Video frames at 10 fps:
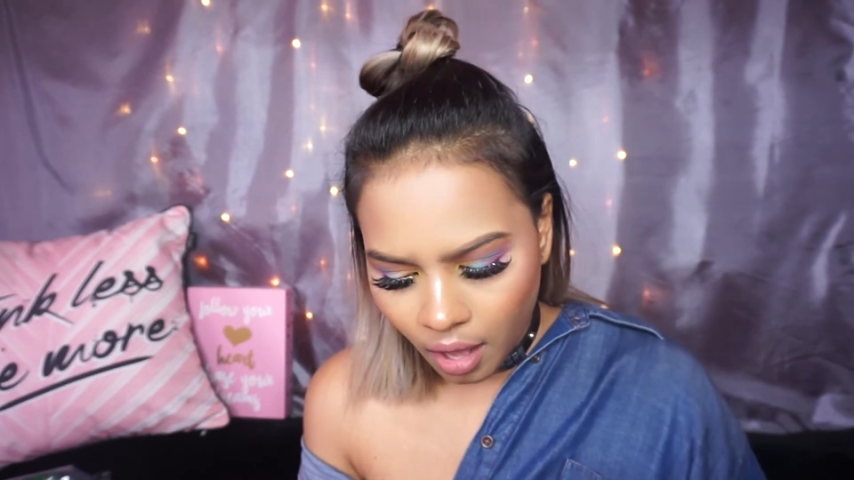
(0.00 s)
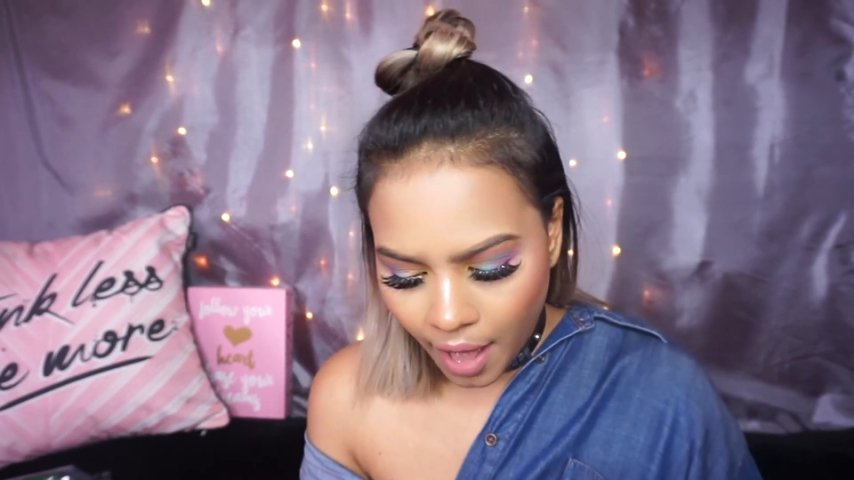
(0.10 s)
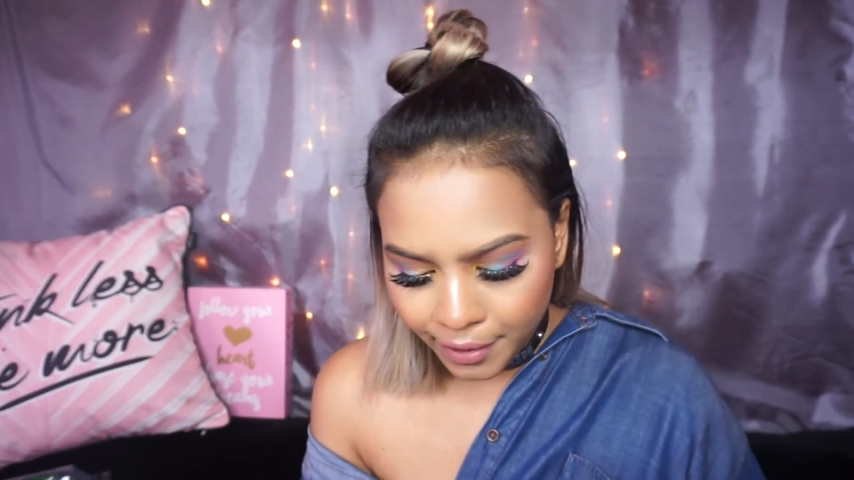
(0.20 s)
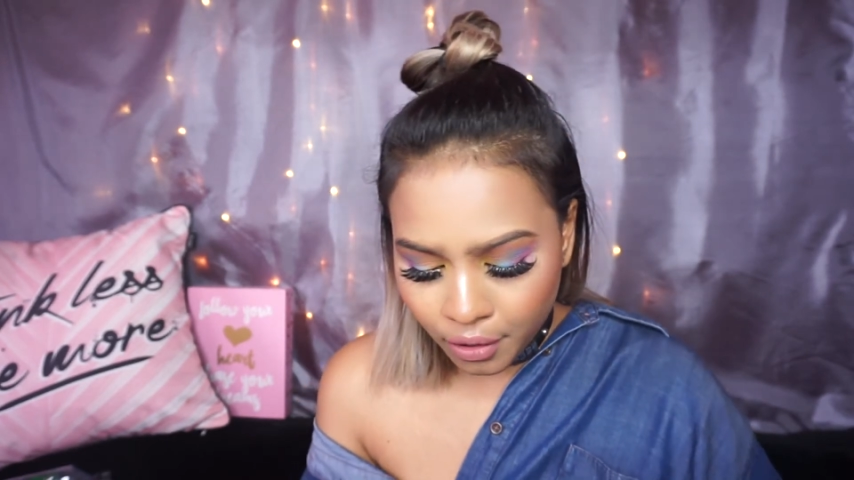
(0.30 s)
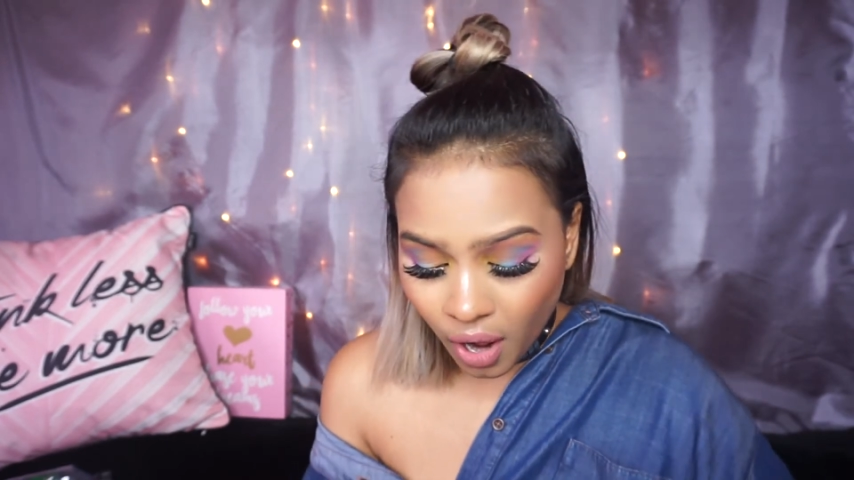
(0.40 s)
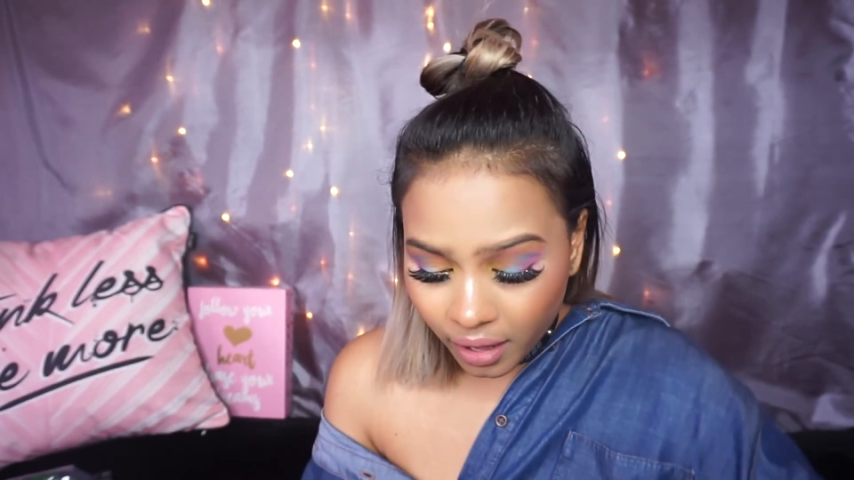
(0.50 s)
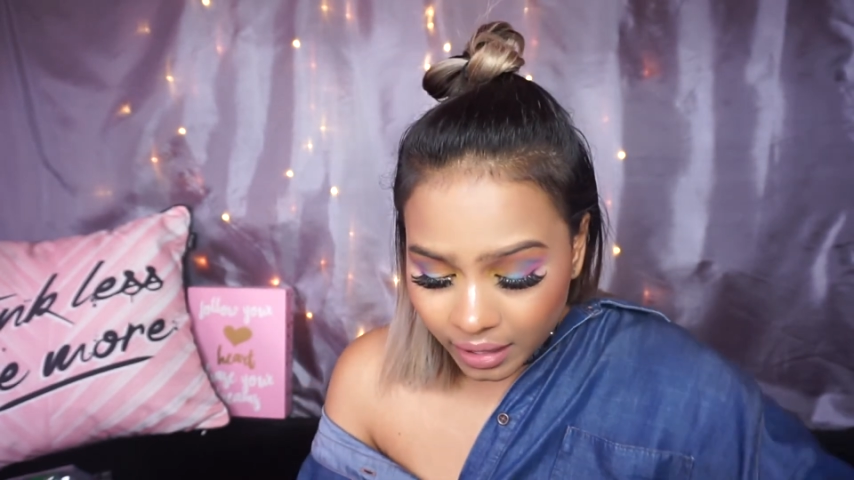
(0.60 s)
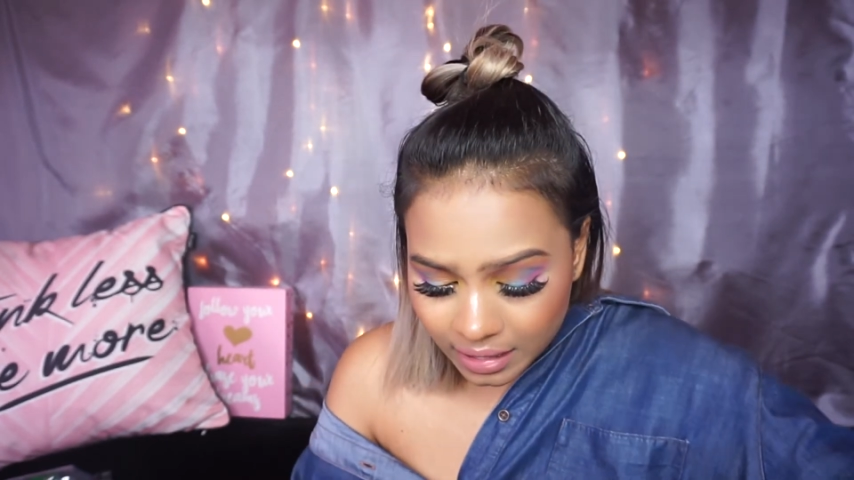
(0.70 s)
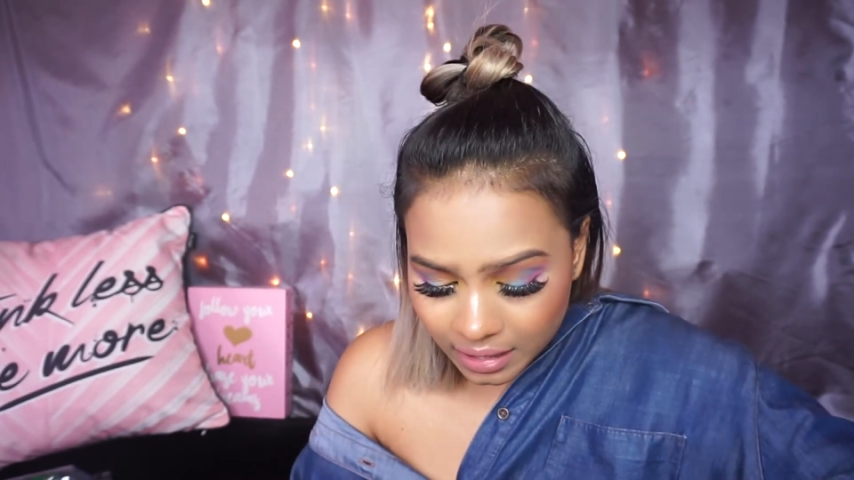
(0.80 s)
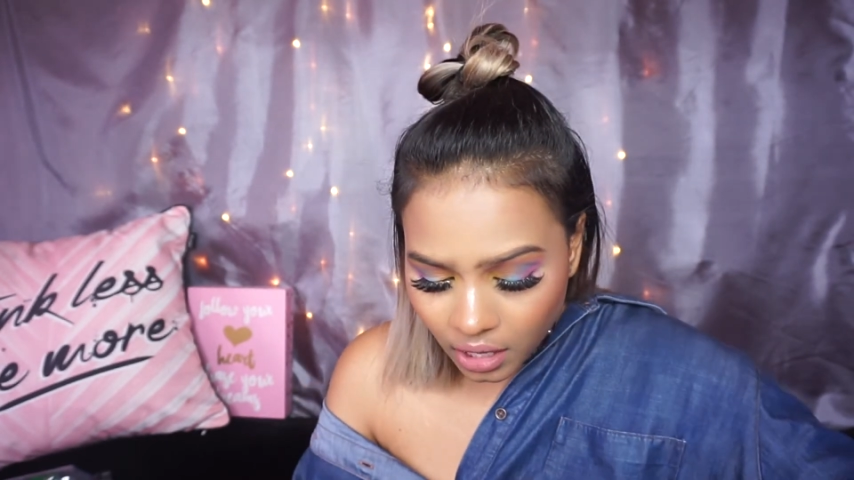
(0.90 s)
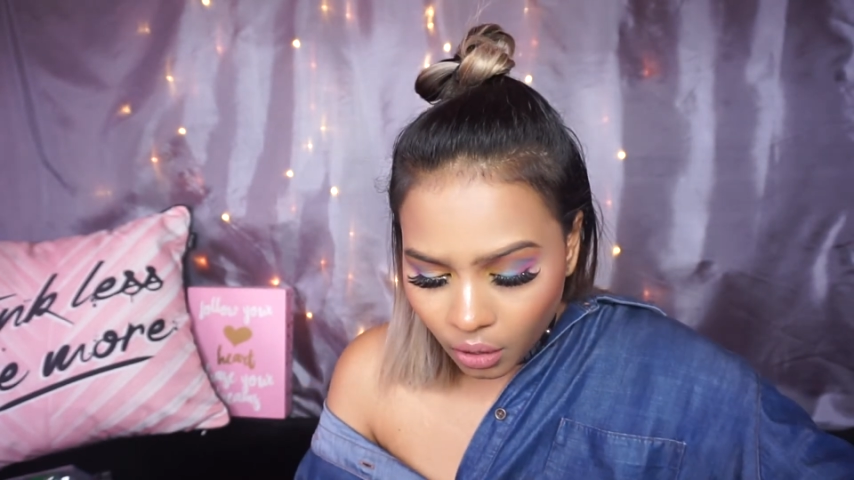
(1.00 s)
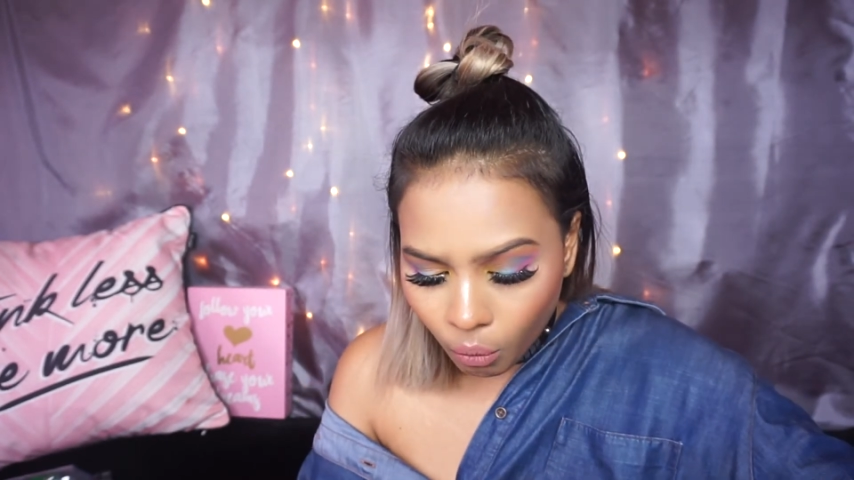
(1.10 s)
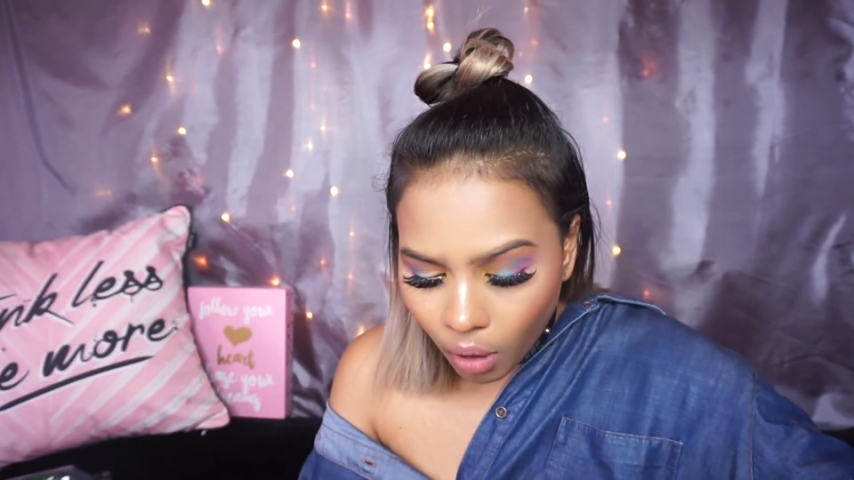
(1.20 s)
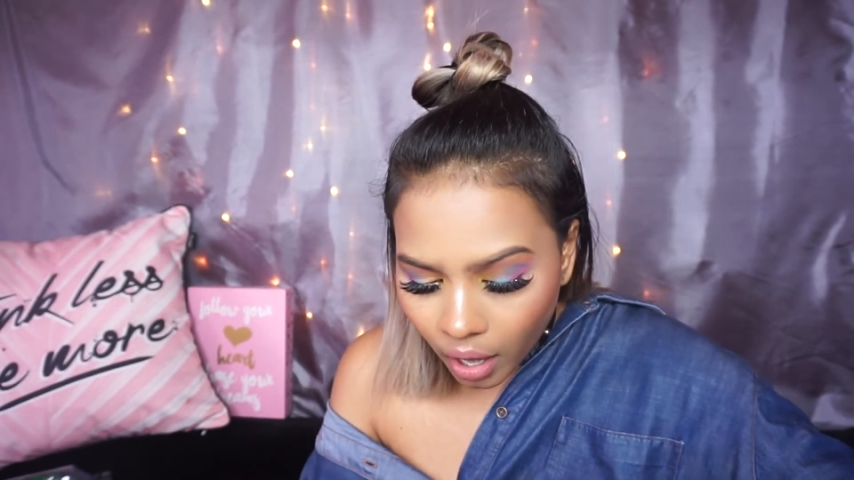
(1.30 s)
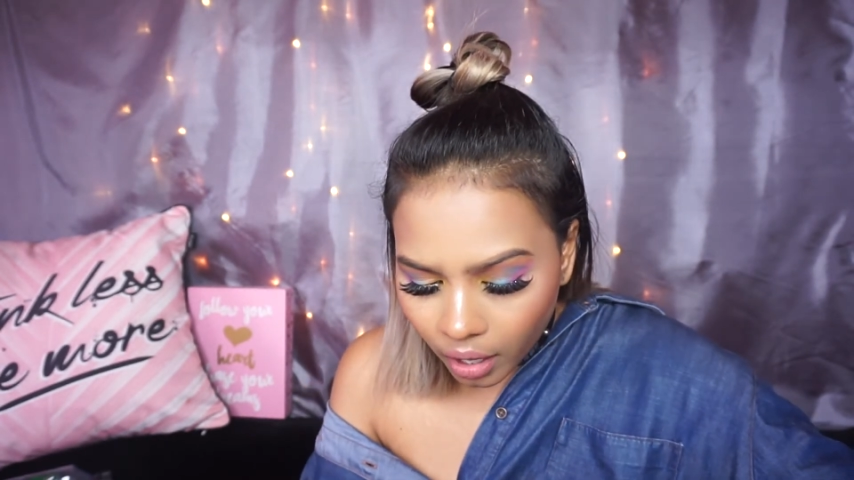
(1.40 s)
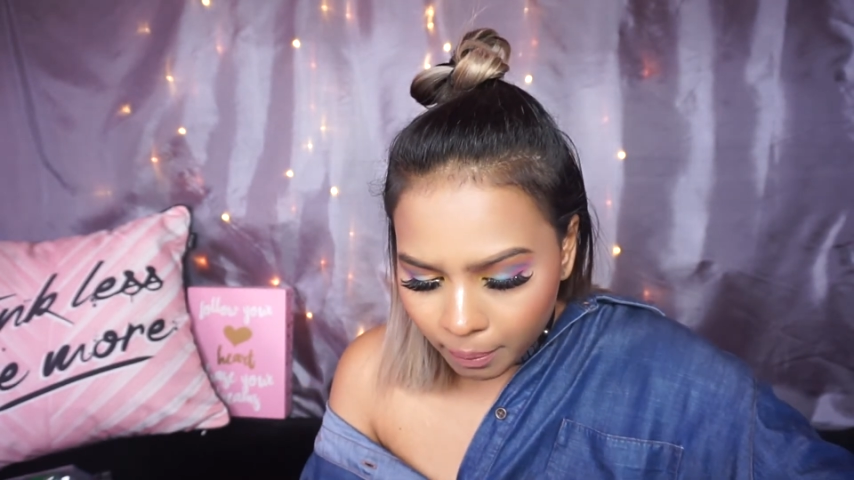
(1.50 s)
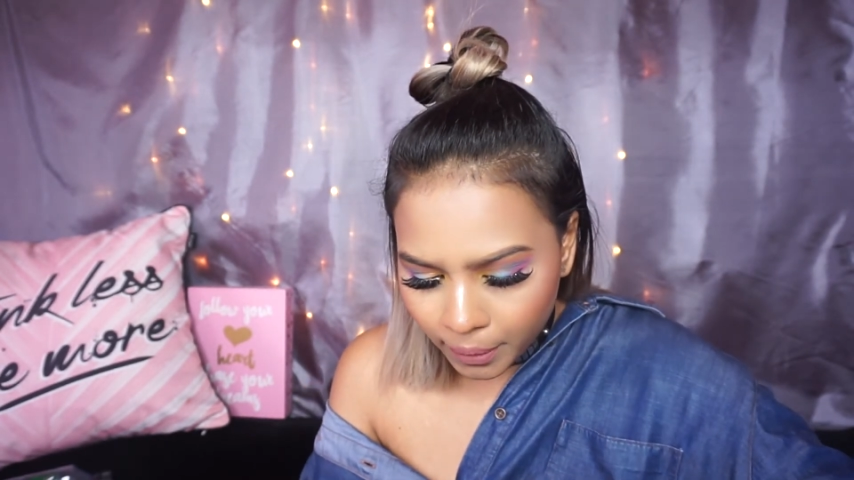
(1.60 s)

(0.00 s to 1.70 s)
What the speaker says: I don't know how this is gonna work,